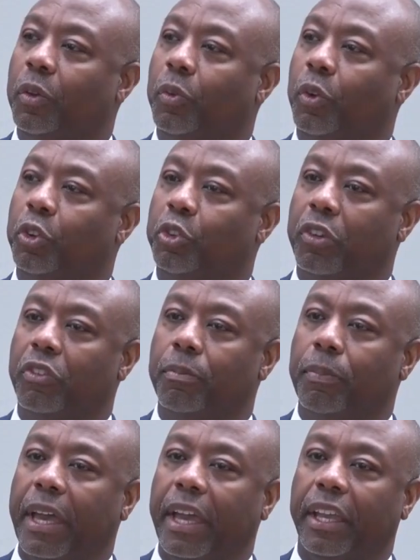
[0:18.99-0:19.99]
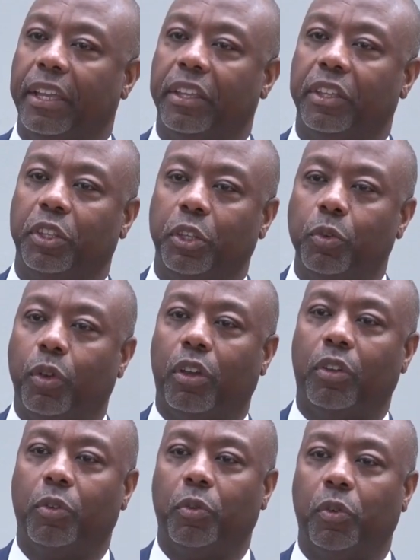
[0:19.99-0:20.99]
were driven by you
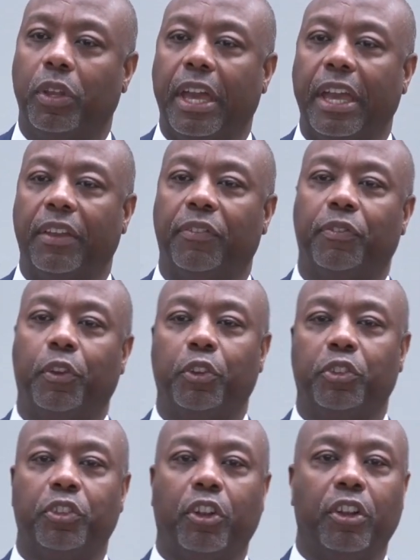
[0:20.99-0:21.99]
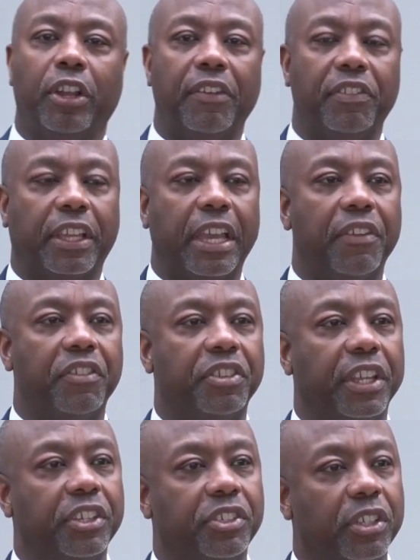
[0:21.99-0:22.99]
all. When I first started having the
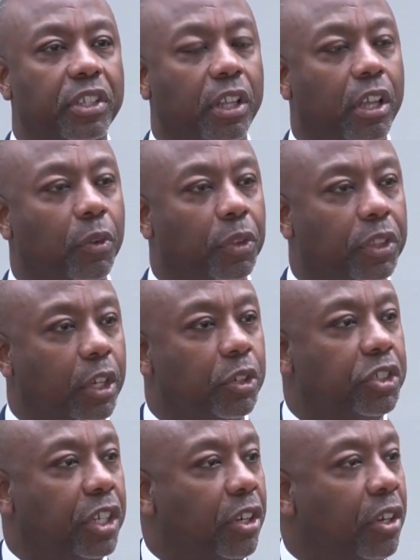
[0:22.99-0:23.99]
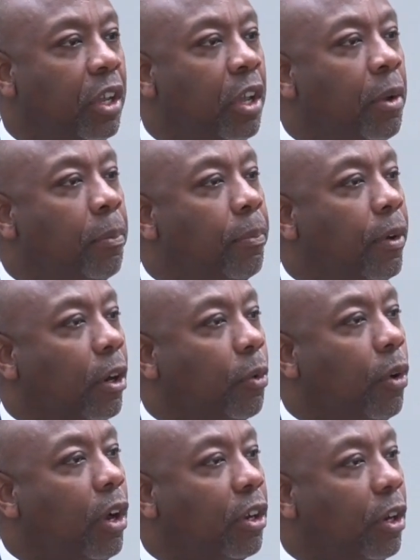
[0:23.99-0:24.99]
conversation, along with co-chair Mark
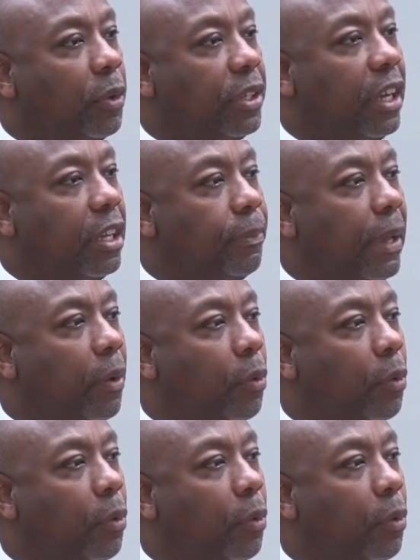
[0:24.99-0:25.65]
Walker, we talked about